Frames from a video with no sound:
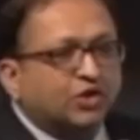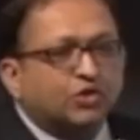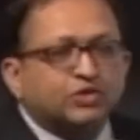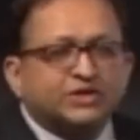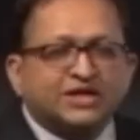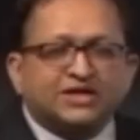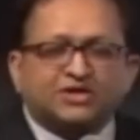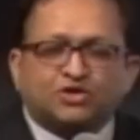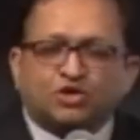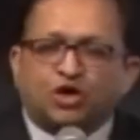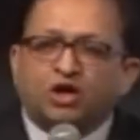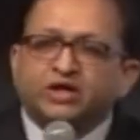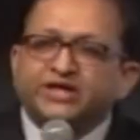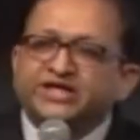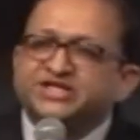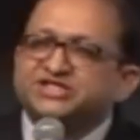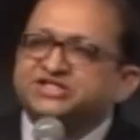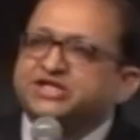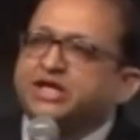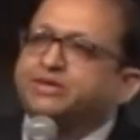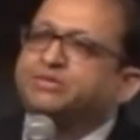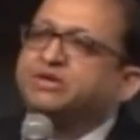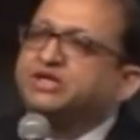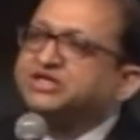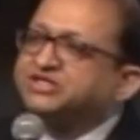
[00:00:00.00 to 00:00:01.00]
that chronic
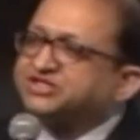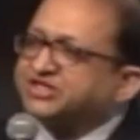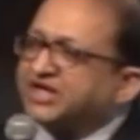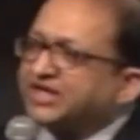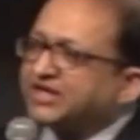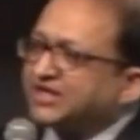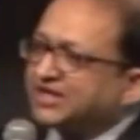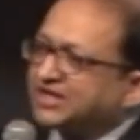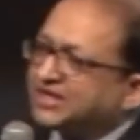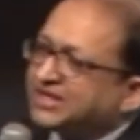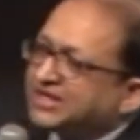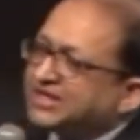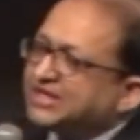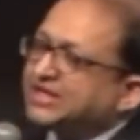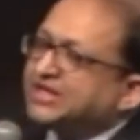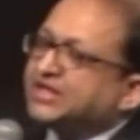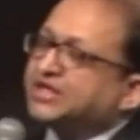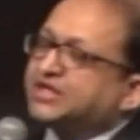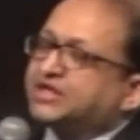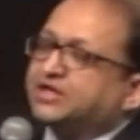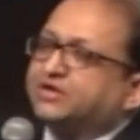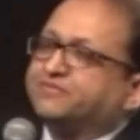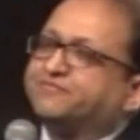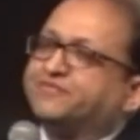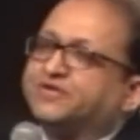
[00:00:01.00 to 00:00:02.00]
stable angina
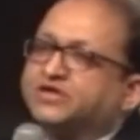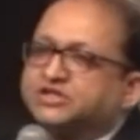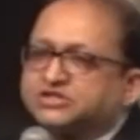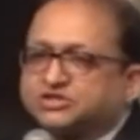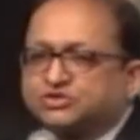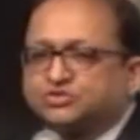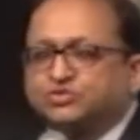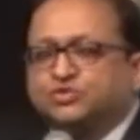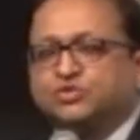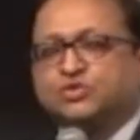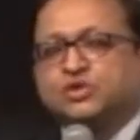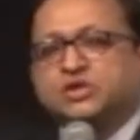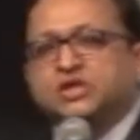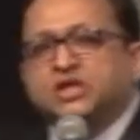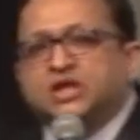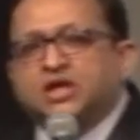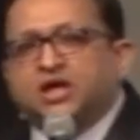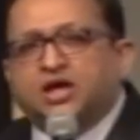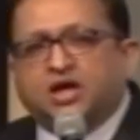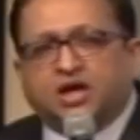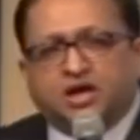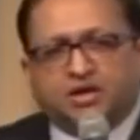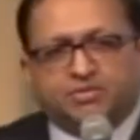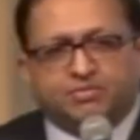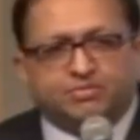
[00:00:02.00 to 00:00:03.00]
refers to
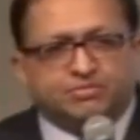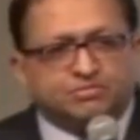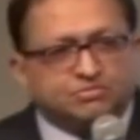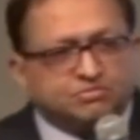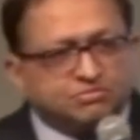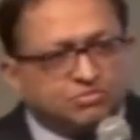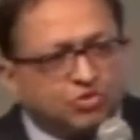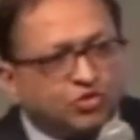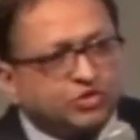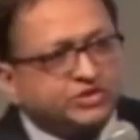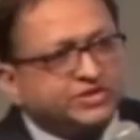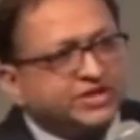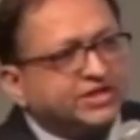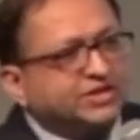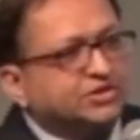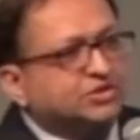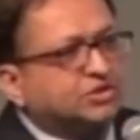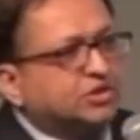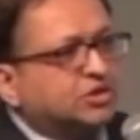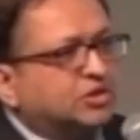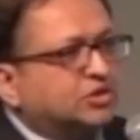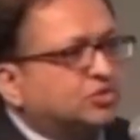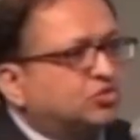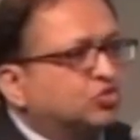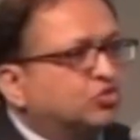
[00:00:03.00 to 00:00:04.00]
more than
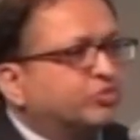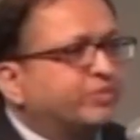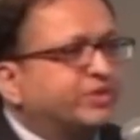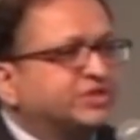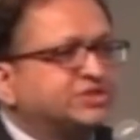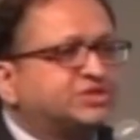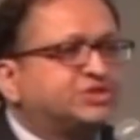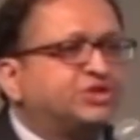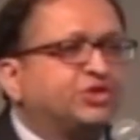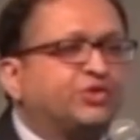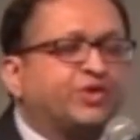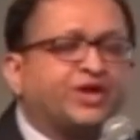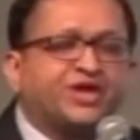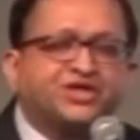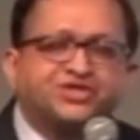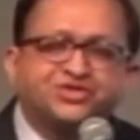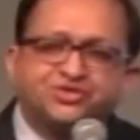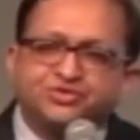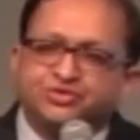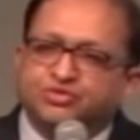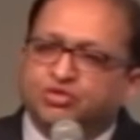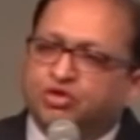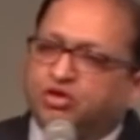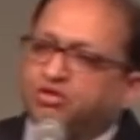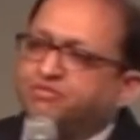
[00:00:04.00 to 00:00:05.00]
2 months
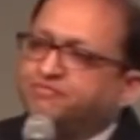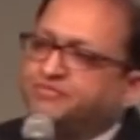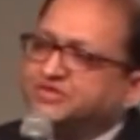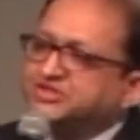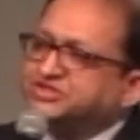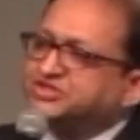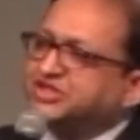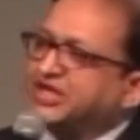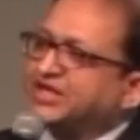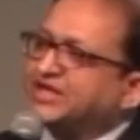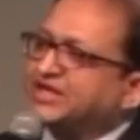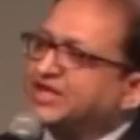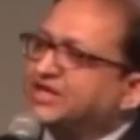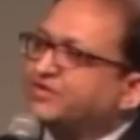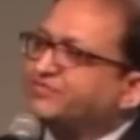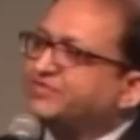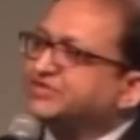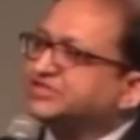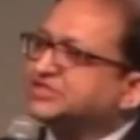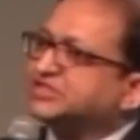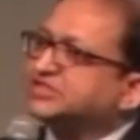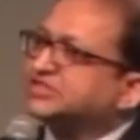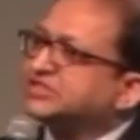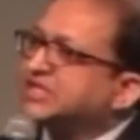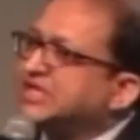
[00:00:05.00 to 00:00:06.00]
duration of angina, which
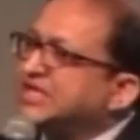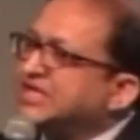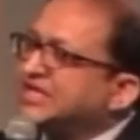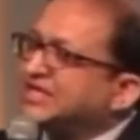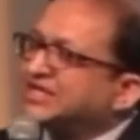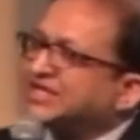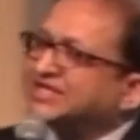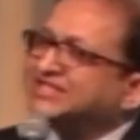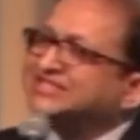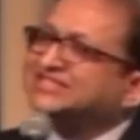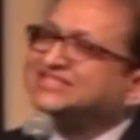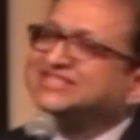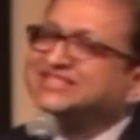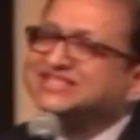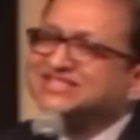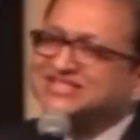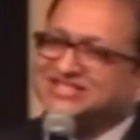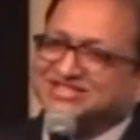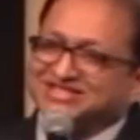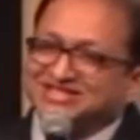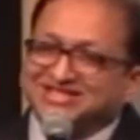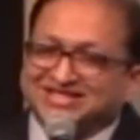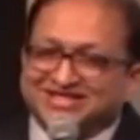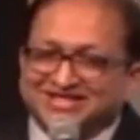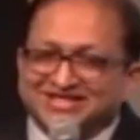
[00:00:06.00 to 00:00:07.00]
is
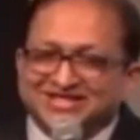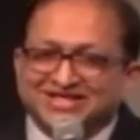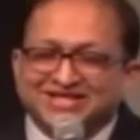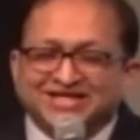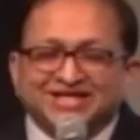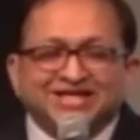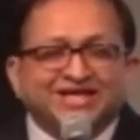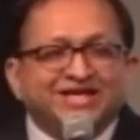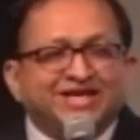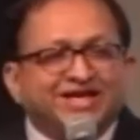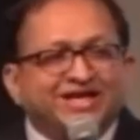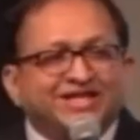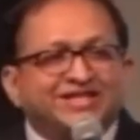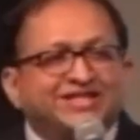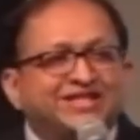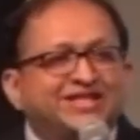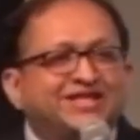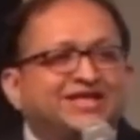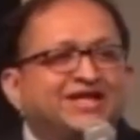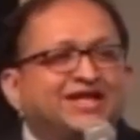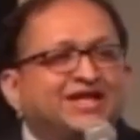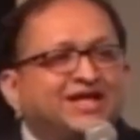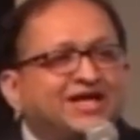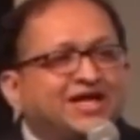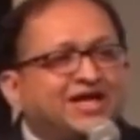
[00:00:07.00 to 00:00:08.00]
consistent in
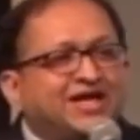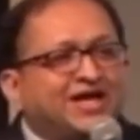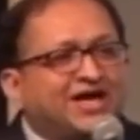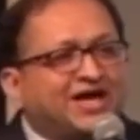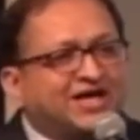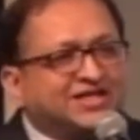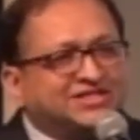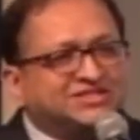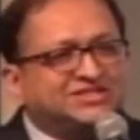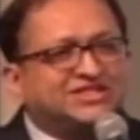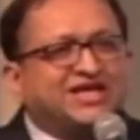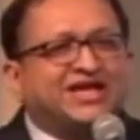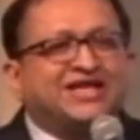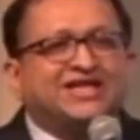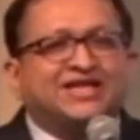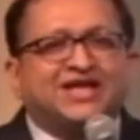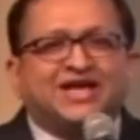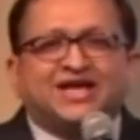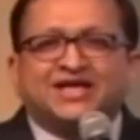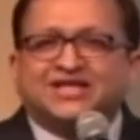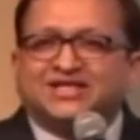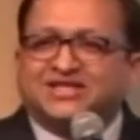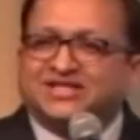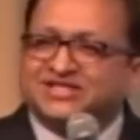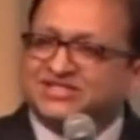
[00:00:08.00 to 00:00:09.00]
the angina
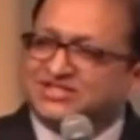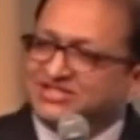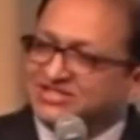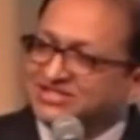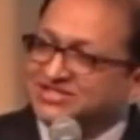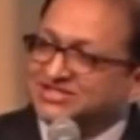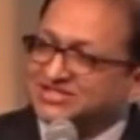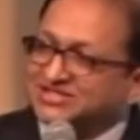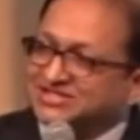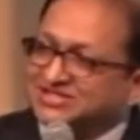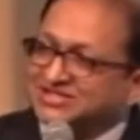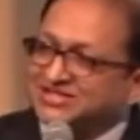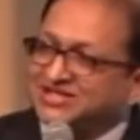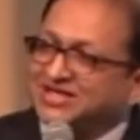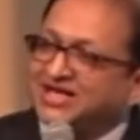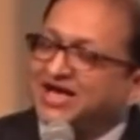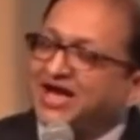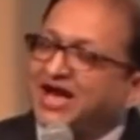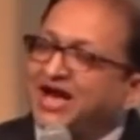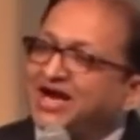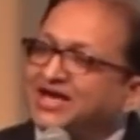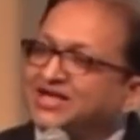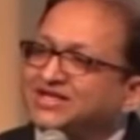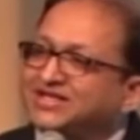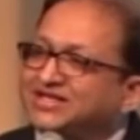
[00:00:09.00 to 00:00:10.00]
distance
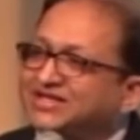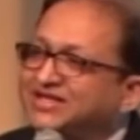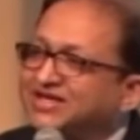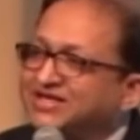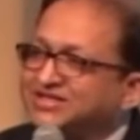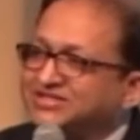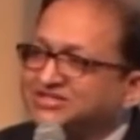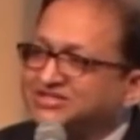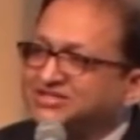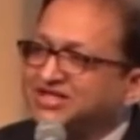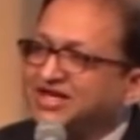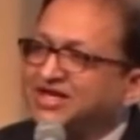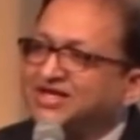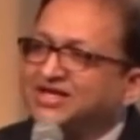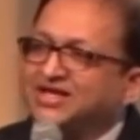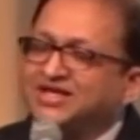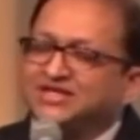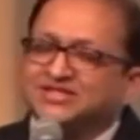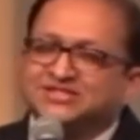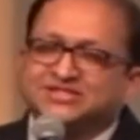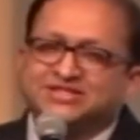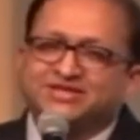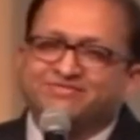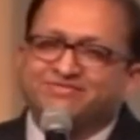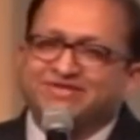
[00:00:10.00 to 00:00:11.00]
and the angina
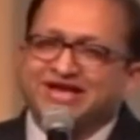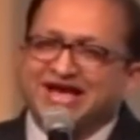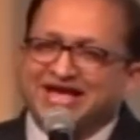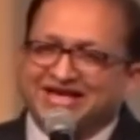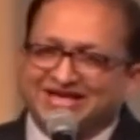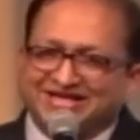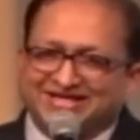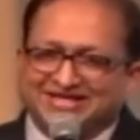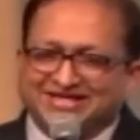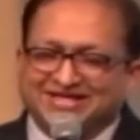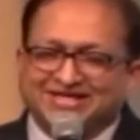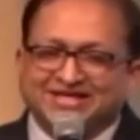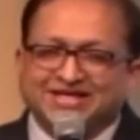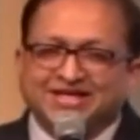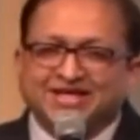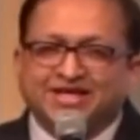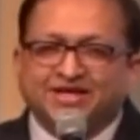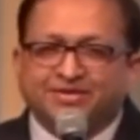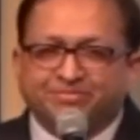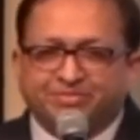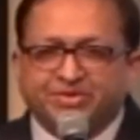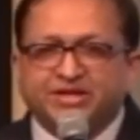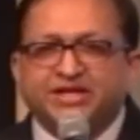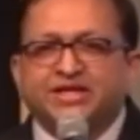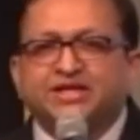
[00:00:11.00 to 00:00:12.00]
severity.
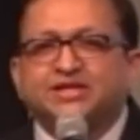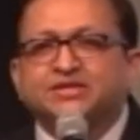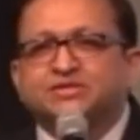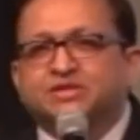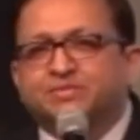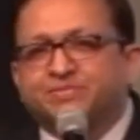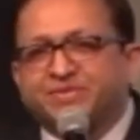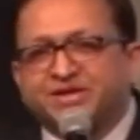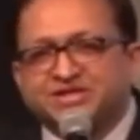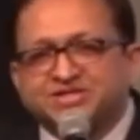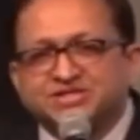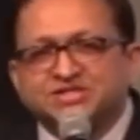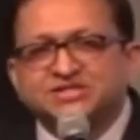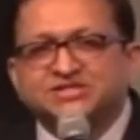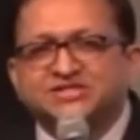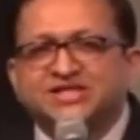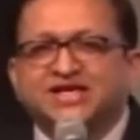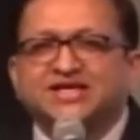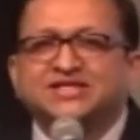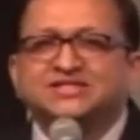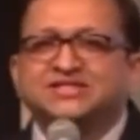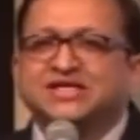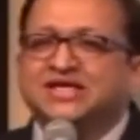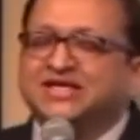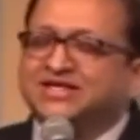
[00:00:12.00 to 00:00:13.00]
Meaning the patient
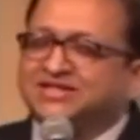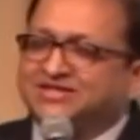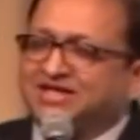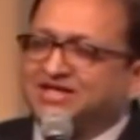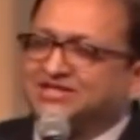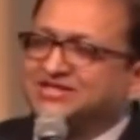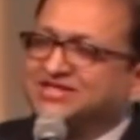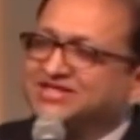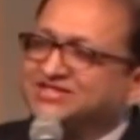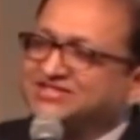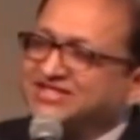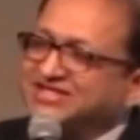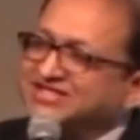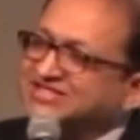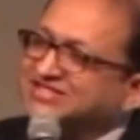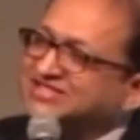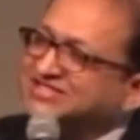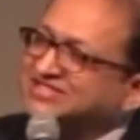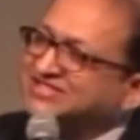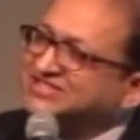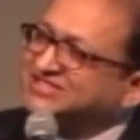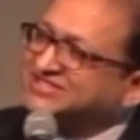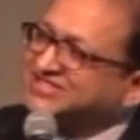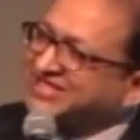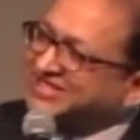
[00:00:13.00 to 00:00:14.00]
says that since
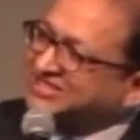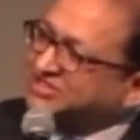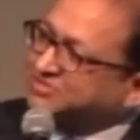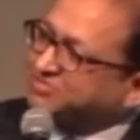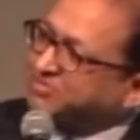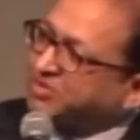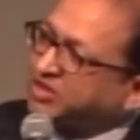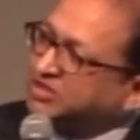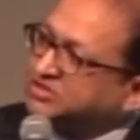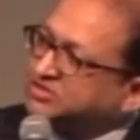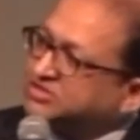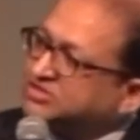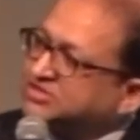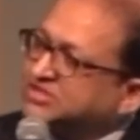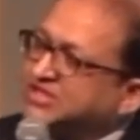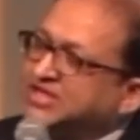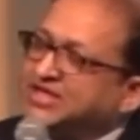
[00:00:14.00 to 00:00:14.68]
6 months,